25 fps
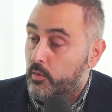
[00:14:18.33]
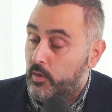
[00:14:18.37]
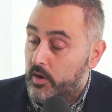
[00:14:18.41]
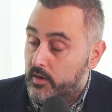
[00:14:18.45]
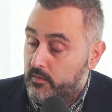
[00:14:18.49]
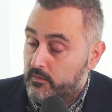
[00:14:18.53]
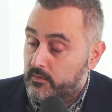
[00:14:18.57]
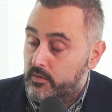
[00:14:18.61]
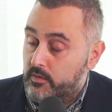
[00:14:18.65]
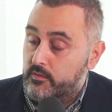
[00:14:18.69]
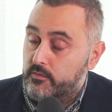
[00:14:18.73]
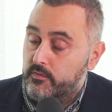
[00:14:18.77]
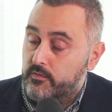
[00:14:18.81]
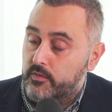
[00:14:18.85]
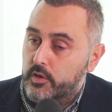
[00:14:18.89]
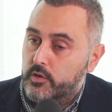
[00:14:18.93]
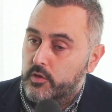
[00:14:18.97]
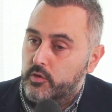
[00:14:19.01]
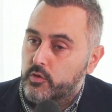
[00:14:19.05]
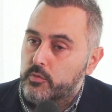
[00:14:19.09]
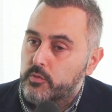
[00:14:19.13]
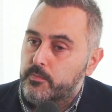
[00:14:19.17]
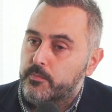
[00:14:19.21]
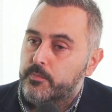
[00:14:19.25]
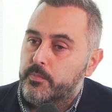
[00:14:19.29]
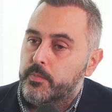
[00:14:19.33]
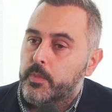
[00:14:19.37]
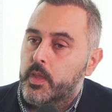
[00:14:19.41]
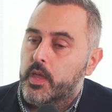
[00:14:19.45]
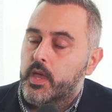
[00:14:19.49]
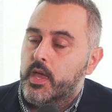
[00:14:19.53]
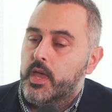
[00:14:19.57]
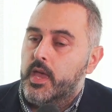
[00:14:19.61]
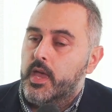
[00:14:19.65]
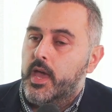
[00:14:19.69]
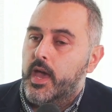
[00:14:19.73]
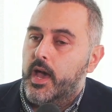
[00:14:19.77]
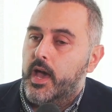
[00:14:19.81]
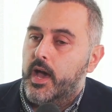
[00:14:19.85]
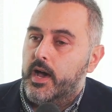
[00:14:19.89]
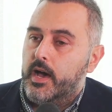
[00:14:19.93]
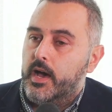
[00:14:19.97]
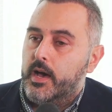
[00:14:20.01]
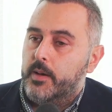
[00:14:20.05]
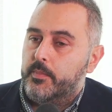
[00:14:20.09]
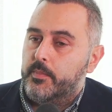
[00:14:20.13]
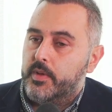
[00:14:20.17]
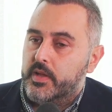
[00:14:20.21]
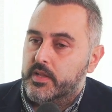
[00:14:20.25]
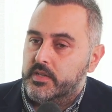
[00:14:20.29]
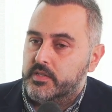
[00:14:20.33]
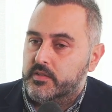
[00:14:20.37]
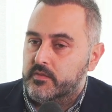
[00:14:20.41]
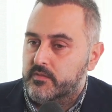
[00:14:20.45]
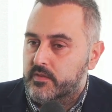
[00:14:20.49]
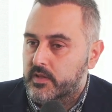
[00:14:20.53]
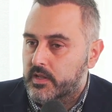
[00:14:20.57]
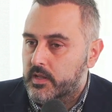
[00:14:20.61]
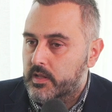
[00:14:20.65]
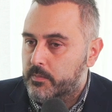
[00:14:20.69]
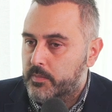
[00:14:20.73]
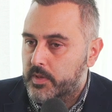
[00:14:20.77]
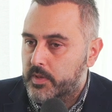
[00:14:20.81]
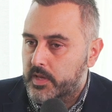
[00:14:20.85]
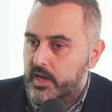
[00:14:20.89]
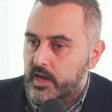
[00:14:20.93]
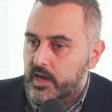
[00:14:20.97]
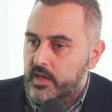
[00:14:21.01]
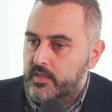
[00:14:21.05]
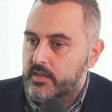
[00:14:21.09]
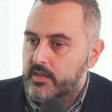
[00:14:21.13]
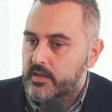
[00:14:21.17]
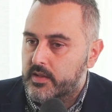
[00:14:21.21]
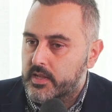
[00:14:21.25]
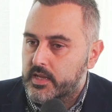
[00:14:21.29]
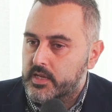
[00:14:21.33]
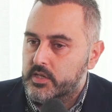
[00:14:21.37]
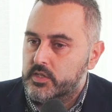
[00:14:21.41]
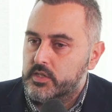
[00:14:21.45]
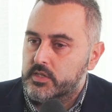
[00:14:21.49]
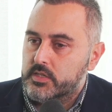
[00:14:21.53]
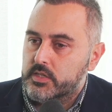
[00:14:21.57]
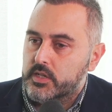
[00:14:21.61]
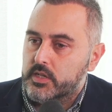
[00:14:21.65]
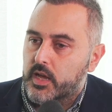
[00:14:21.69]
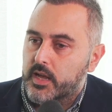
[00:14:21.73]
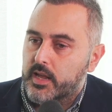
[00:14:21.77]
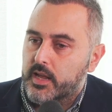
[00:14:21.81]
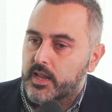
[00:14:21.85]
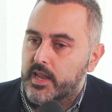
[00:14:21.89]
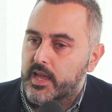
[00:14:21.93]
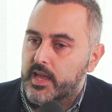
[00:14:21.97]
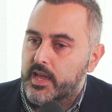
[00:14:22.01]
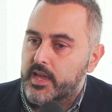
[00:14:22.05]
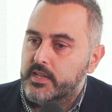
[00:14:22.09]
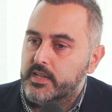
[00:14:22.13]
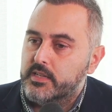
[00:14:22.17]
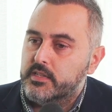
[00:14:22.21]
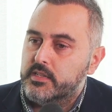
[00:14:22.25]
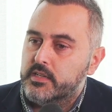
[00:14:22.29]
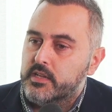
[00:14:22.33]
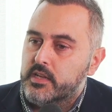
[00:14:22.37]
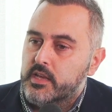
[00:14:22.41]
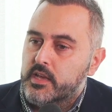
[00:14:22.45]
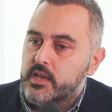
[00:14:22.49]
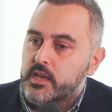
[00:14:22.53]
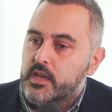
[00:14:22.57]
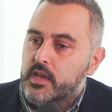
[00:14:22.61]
away from volume, and developing other niches like land.